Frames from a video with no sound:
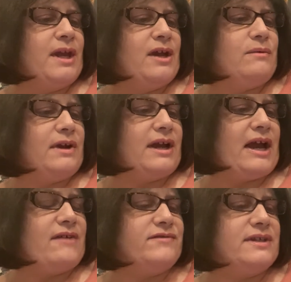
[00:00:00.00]
When
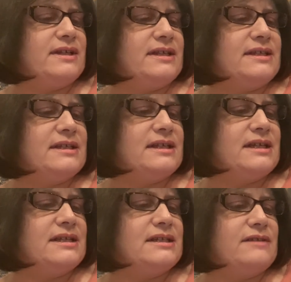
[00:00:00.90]
confidence
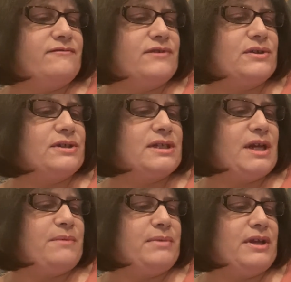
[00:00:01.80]
is the first
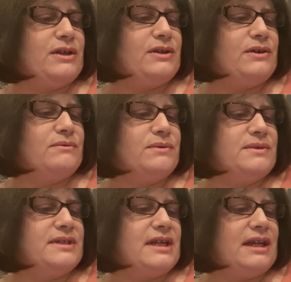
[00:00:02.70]
step in your
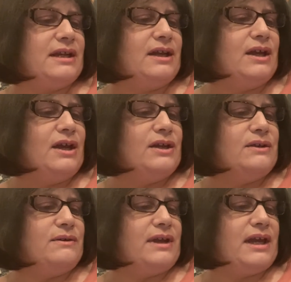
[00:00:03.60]
routine,
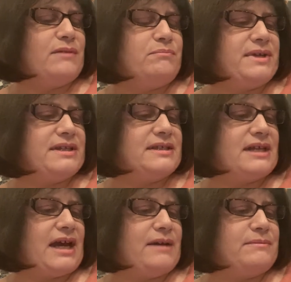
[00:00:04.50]
you can't be
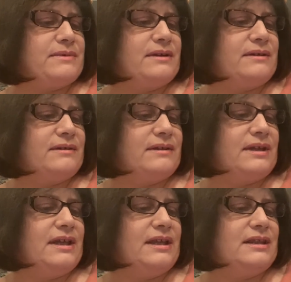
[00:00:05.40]
stopped.
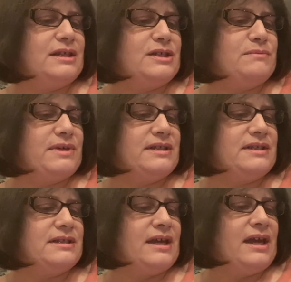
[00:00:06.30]
Get this
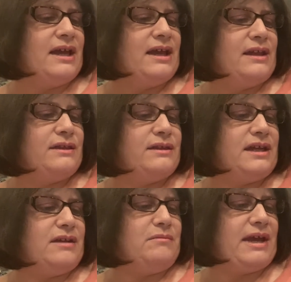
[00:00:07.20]
month's
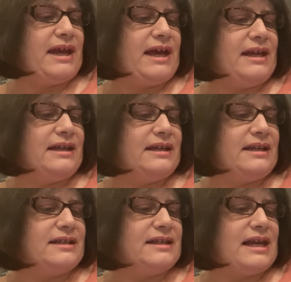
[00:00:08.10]
theme and
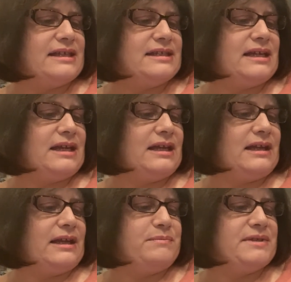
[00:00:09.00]
it has
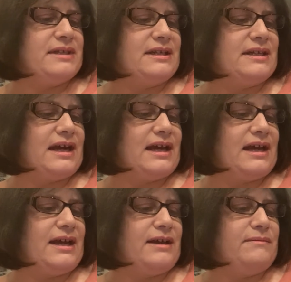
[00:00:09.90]

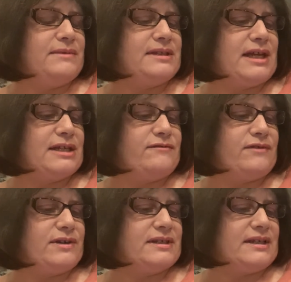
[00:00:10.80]

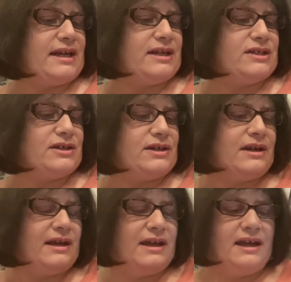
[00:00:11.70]
ipsy.com/force of nature.
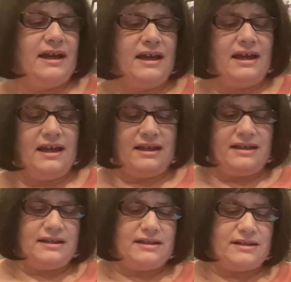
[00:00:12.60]

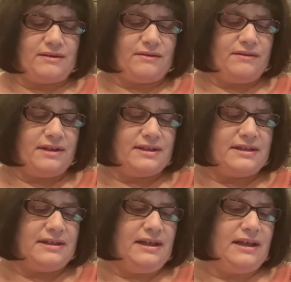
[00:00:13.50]
So let's
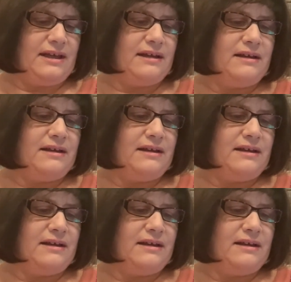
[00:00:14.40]
see.